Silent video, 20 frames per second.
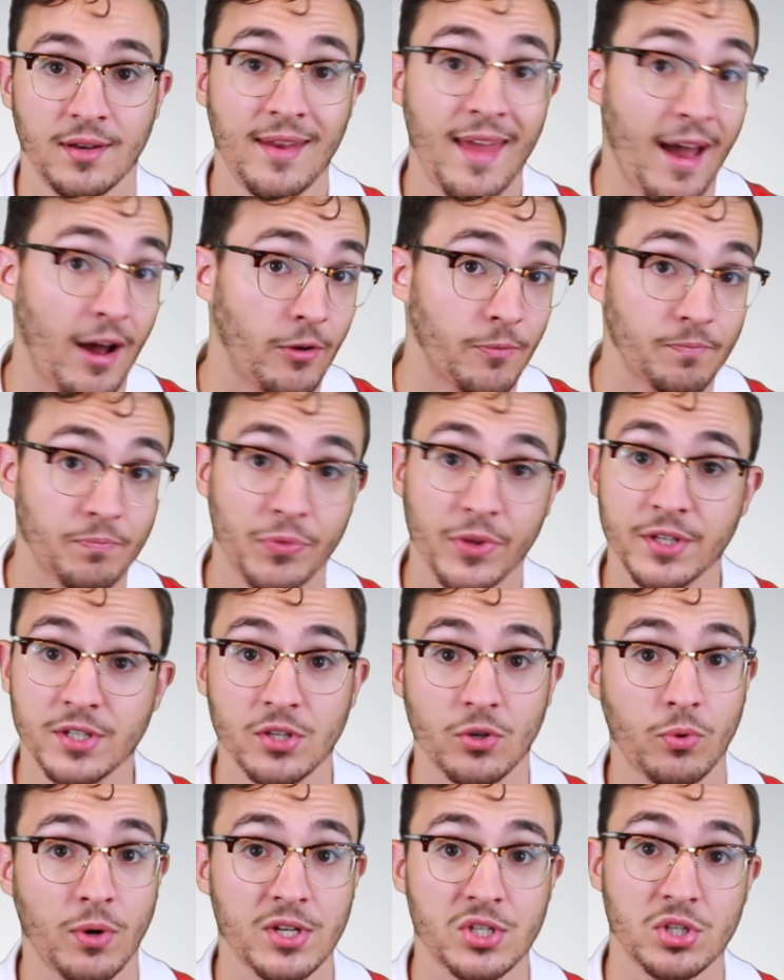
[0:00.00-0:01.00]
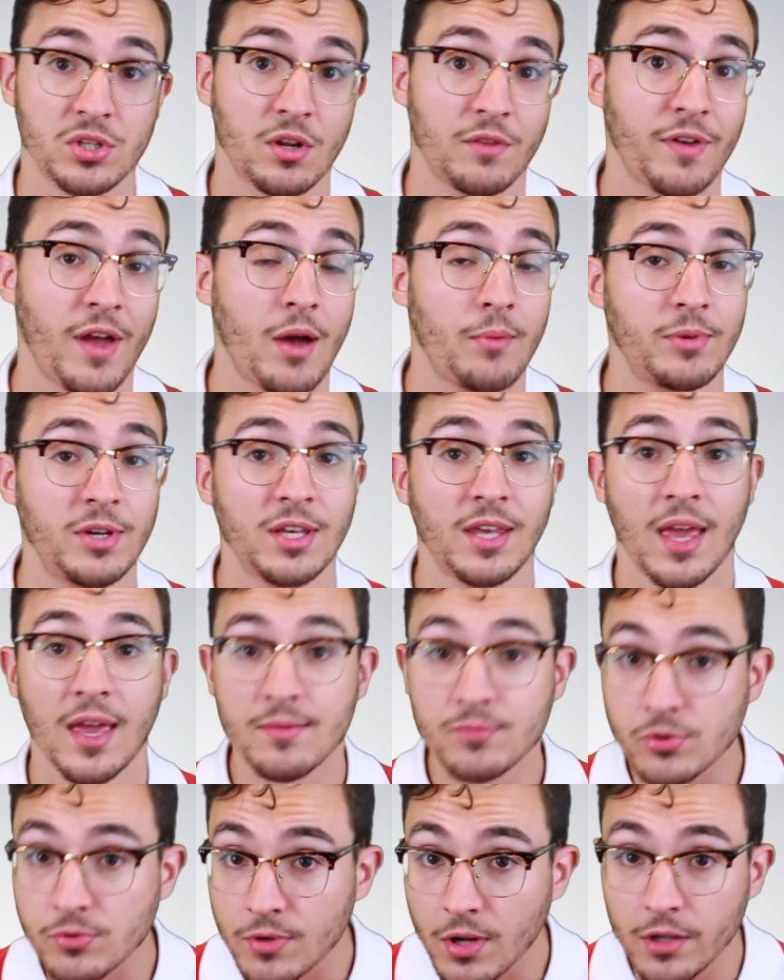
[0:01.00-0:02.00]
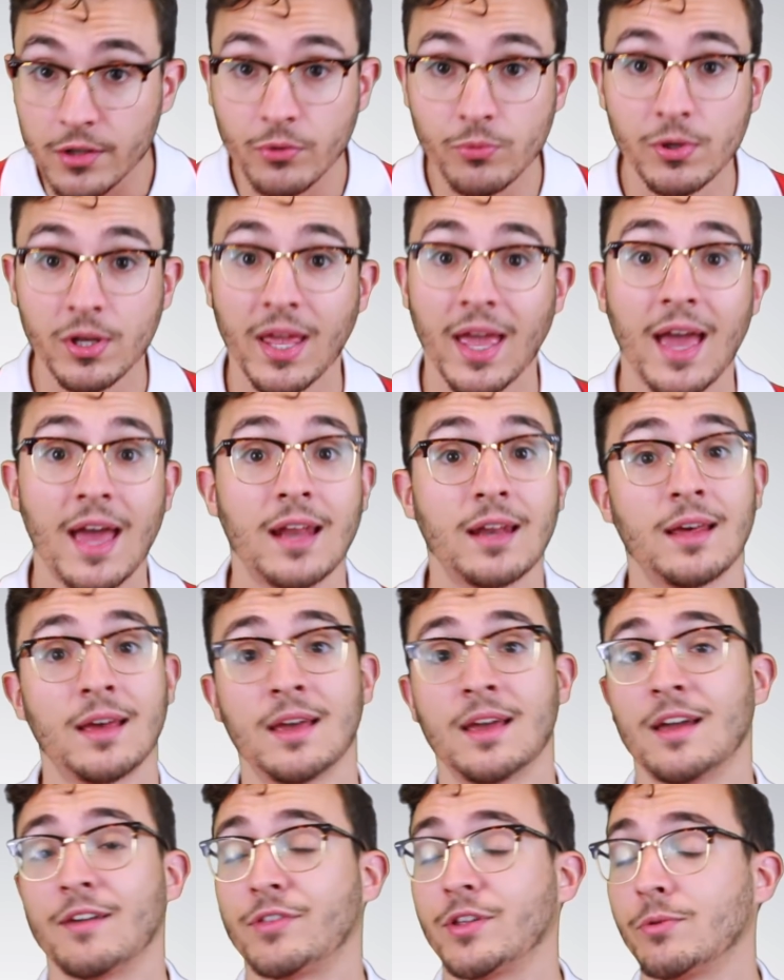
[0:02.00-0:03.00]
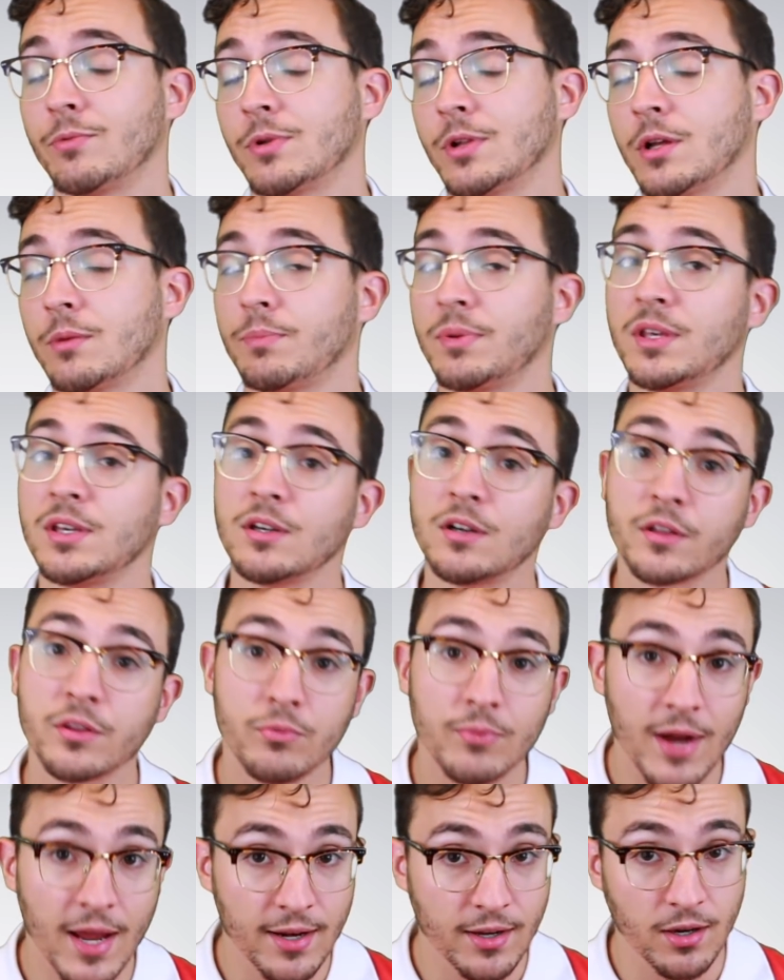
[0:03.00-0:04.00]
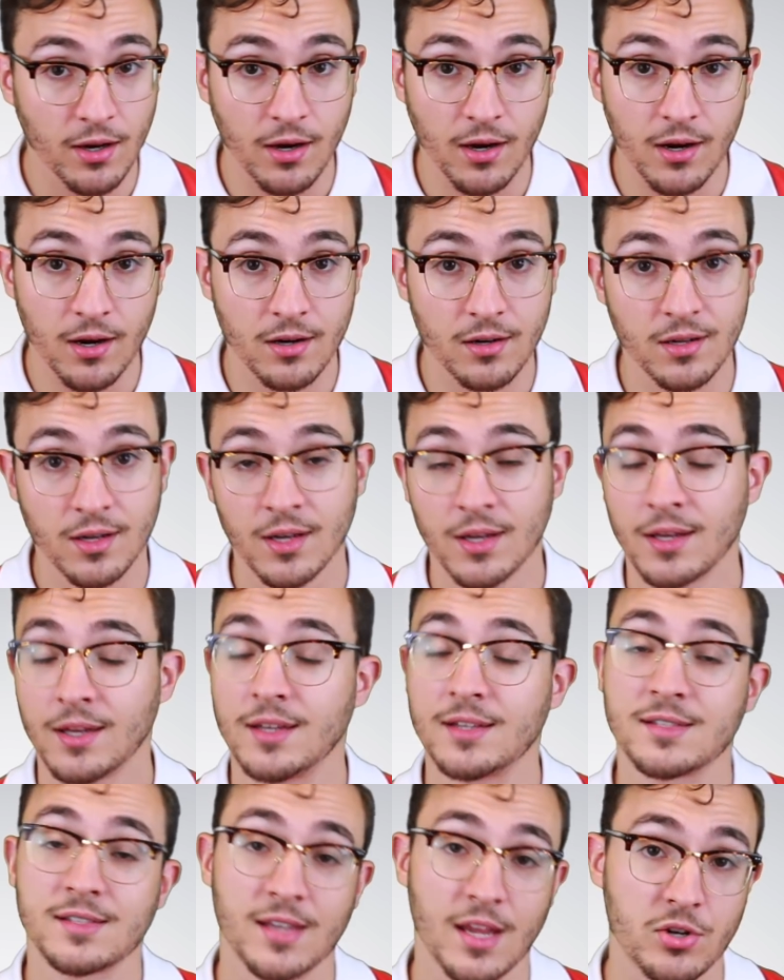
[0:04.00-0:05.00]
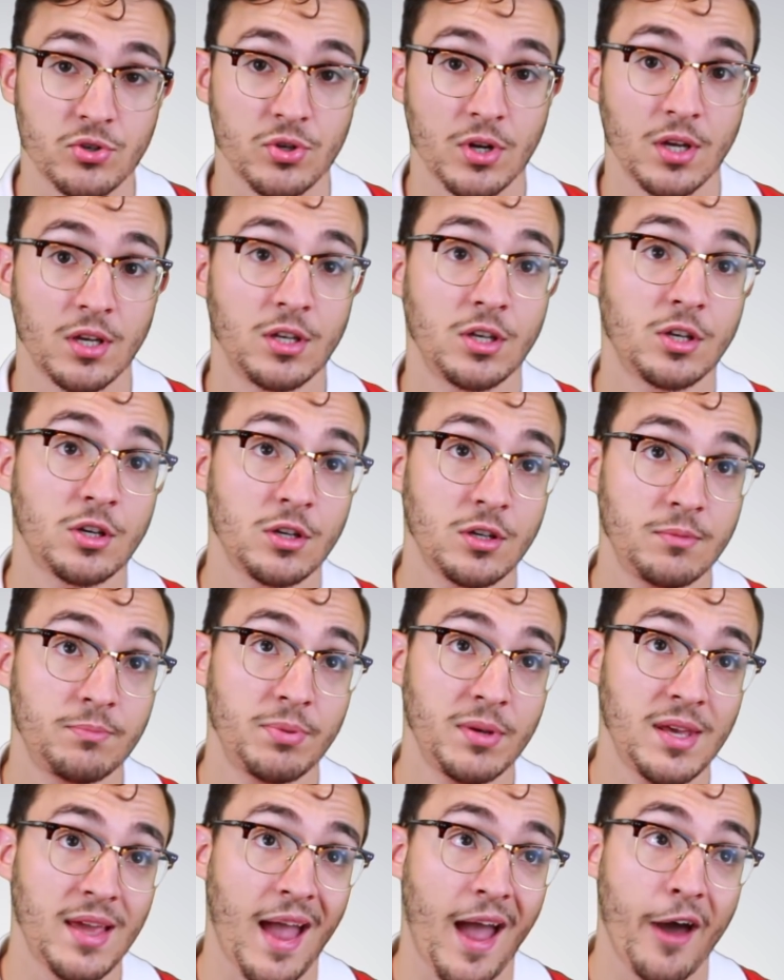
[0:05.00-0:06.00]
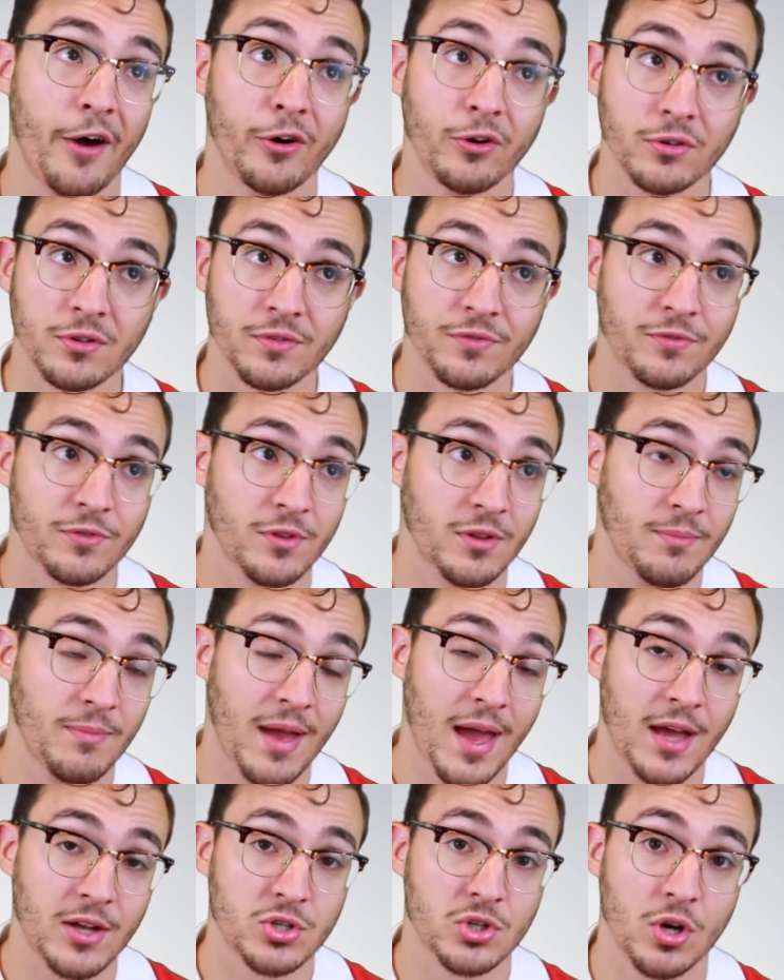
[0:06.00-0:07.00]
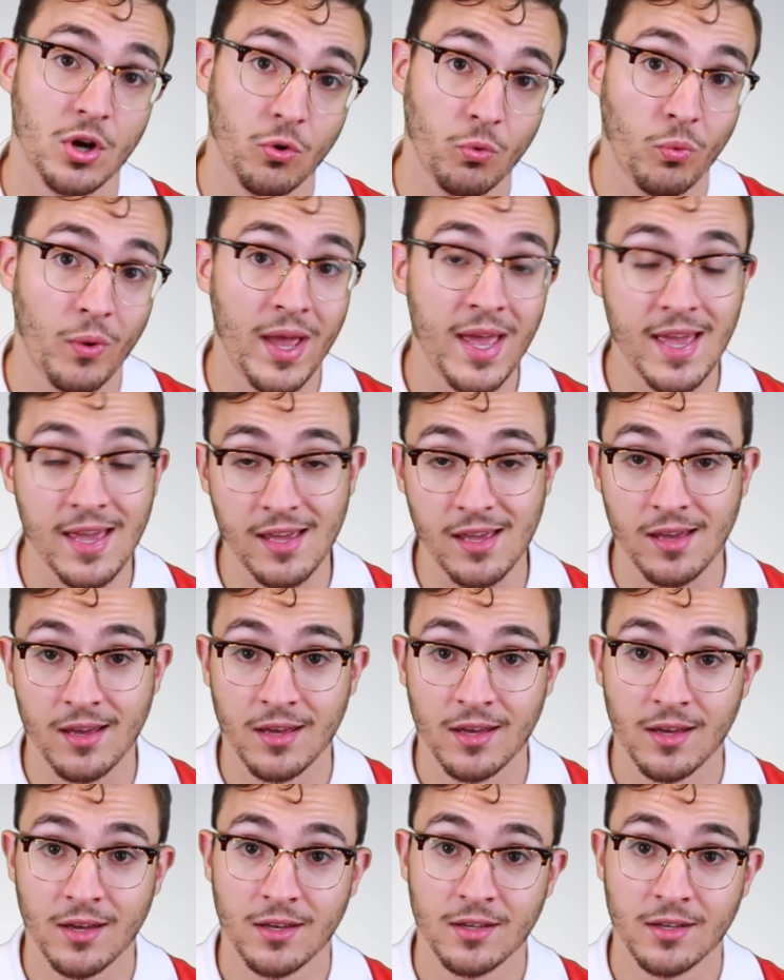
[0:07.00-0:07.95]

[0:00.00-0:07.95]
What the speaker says: Now, it's a question of how many games Ronaldo will get, if they will appeal the red card, etc. He could be out for the match away